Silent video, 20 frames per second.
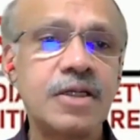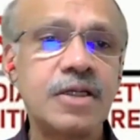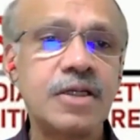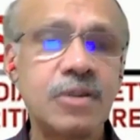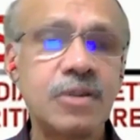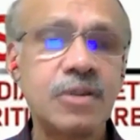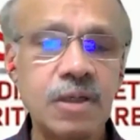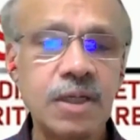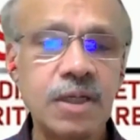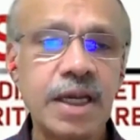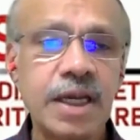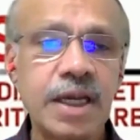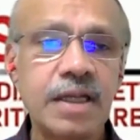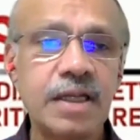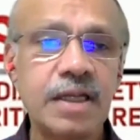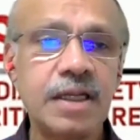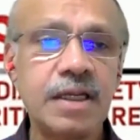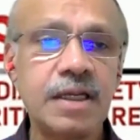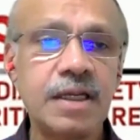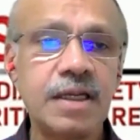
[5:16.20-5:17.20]
to look
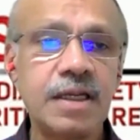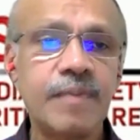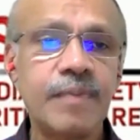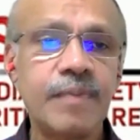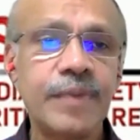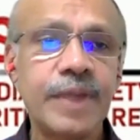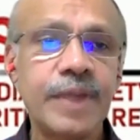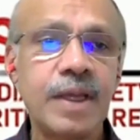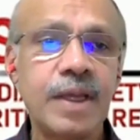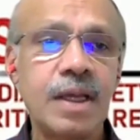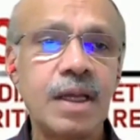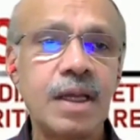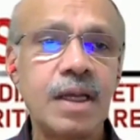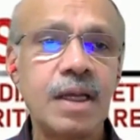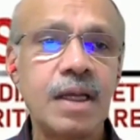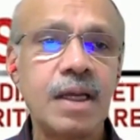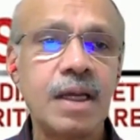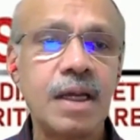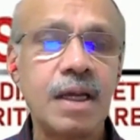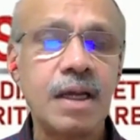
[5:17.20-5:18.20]
at the
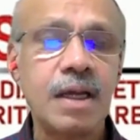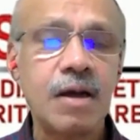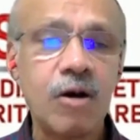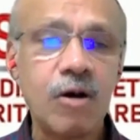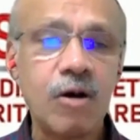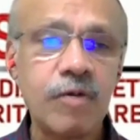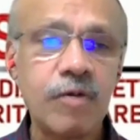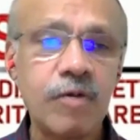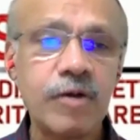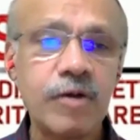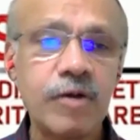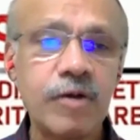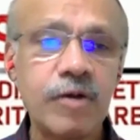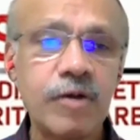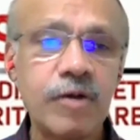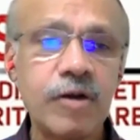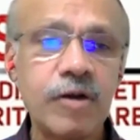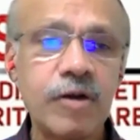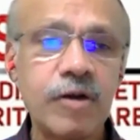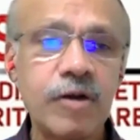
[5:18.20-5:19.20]

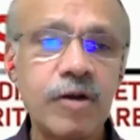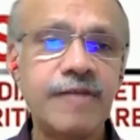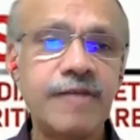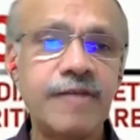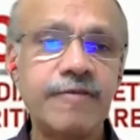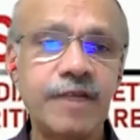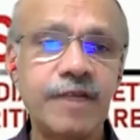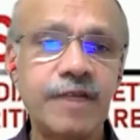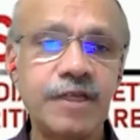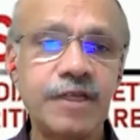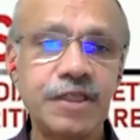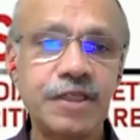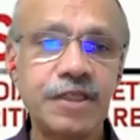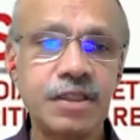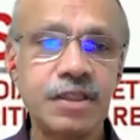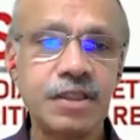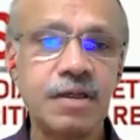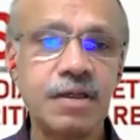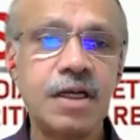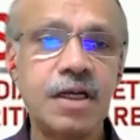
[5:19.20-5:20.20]
overall LV
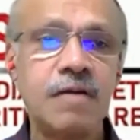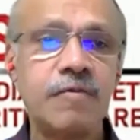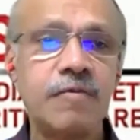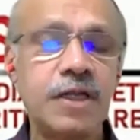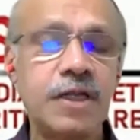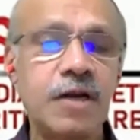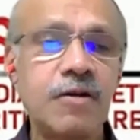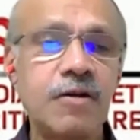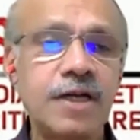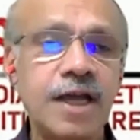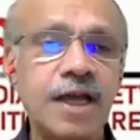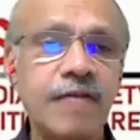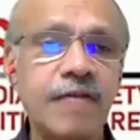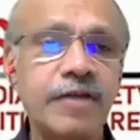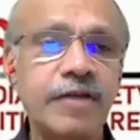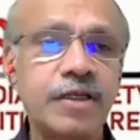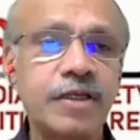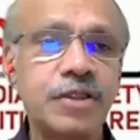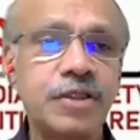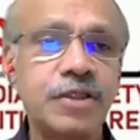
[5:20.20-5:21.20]
function without
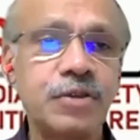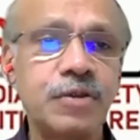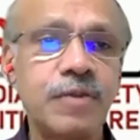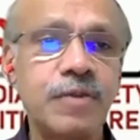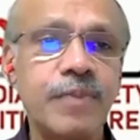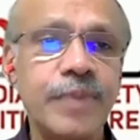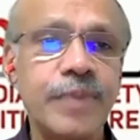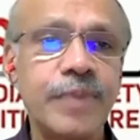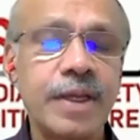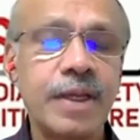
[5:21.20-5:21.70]
having to